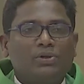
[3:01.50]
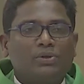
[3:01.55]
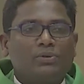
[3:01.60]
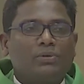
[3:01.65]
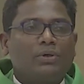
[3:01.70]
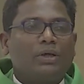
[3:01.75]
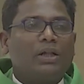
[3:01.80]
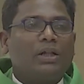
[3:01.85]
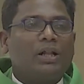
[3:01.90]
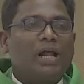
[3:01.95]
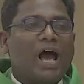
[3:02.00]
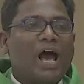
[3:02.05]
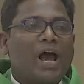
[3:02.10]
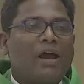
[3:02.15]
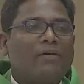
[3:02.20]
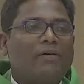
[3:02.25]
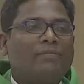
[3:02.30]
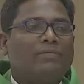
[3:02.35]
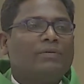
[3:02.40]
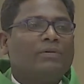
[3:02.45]
life,
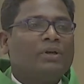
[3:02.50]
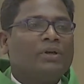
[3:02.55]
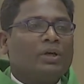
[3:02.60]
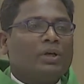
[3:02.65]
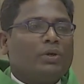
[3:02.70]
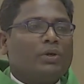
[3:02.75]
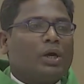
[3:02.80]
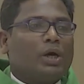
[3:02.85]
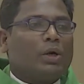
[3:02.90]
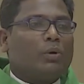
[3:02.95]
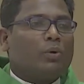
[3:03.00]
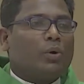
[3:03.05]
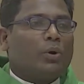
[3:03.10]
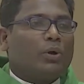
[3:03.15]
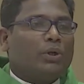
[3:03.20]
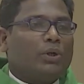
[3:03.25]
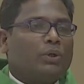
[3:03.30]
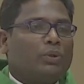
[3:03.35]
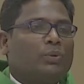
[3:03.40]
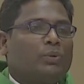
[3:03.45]
you are going
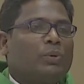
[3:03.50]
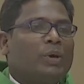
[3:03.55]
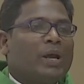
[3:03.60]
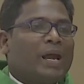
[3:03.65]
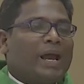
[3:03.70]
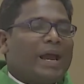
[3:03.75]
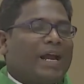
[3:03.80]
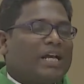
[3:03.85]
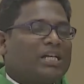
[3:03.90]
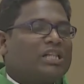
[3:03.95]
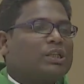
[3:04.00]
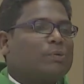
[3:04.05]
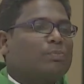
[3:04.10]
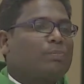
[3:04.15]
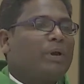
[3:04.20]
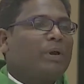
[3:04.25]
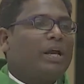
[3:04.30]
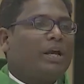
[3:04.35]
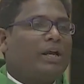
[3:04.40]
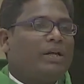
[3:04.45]
to
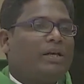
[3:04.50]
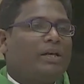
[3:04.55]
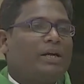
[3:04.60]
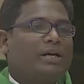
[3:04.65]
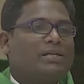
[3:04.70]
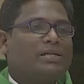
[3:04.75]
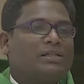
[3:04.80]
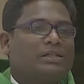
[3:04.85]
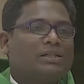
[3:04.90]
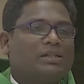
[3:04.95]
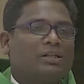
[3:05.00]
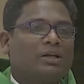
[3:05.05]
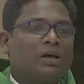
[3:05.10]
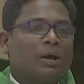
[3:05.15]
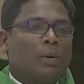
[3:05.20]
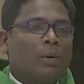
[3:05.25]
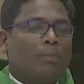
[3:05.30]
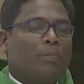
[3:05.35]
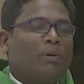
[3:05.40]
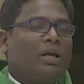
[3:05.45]
experience
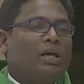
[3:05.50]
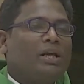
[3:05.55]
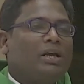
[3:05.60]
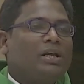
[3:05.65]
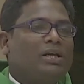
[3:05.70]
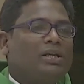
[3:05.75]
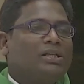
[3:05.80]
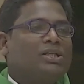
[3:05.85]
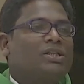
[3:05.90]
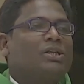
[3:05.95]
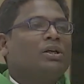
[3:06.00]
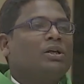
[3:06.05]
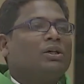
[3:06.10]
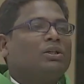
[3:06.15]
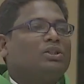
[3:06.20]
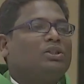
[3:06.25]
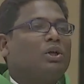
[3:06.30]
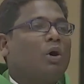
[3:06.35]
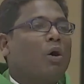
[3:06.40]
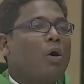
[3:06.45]
peace,
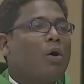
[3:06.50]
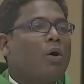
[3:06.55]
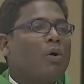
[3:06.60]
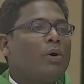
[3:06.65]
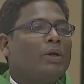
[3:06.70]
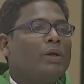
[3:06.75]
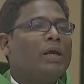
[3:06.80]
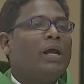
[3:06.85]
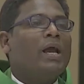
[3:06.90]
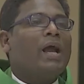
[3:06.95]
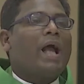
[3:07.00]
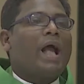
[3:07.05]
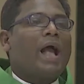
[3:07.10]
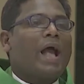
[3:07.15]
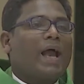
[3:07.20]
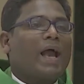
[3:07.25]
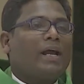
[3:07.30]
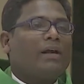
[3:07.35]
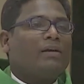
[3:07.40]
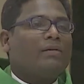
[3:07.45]
joy, and
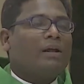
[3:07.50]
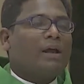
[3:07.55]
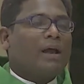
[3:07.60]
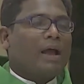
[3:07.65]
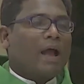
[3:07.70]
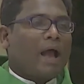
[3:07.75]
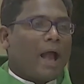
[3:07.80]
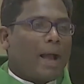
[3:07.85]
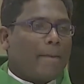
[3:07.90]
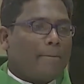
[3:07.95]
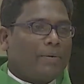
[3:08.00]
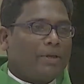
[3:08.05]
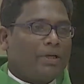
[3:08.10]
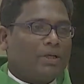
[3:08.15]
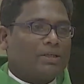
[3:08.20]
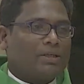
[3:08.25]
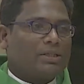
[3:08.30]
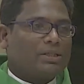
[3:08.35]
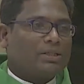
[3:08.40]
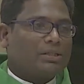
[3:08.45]

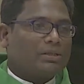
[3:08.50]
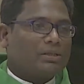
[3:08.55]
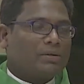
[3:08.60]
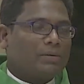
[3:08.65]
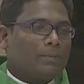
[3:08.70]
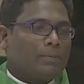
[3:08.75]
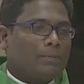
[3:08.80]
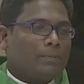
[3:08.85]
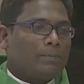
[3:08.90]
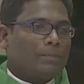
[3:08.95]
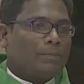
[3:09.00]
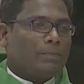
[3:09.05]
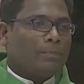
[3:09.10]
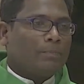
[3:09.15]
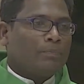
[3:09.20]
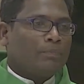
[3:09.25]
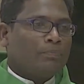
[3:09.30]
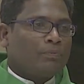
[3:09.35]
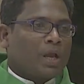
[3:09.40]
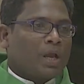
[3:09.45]
happiness.
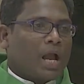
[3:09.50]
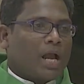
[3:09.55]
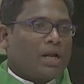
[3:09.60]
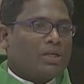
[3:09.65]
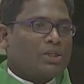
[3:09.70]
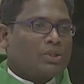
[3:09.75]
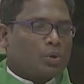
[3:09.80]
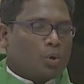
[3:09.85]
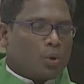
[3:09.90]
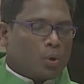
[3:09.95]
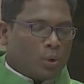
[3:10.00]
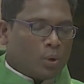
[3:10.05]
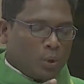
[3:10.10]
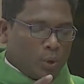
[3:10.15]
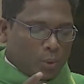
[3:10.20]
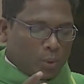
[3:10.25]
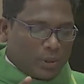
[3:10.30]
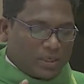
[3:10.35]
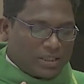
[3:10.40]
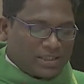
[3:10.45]
And so when
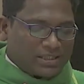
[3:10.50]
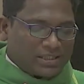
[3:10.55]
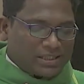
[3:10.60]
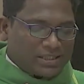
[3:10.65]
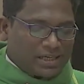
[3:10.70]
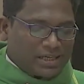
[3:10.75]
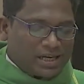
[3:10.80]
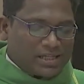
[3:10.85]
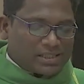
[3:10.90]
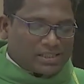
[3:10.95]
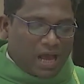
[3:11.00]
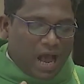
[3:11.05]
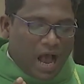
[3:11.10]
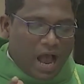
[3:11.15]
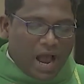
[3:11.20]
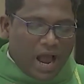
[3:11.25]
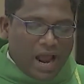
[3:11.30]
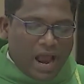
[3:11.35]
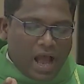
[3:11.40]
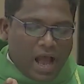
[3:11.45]
Jesus says, I
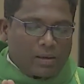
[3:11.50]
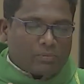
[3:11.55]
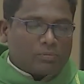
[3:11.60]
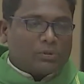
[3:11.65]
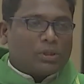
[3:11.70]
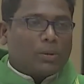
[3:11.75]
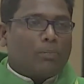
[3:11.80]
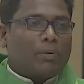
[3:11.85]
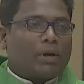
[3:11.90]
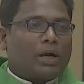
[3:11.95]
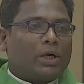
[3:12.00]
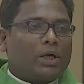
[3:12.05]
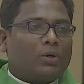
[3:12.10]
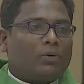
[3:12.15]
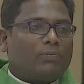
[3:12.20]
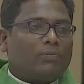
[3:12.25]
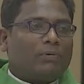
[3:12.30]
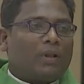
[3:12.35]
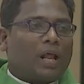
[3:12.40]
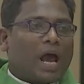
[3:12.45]
am the bread of
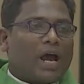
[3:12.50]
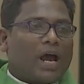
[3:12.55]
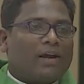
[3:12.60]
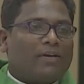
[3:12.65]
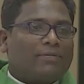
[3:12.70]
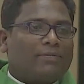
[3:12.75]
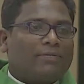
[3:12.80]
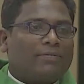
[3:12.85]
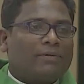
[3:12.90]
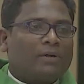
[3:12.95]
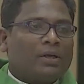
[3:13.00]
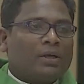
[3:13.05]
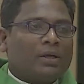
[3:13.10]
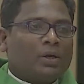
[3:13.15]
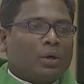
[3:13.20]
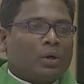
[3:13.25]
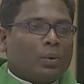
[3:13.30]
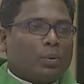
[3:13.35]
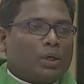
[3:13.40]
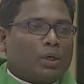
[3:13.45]
life, we
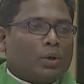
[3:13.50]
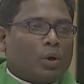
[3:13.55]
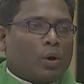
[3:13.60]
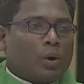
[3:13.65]
know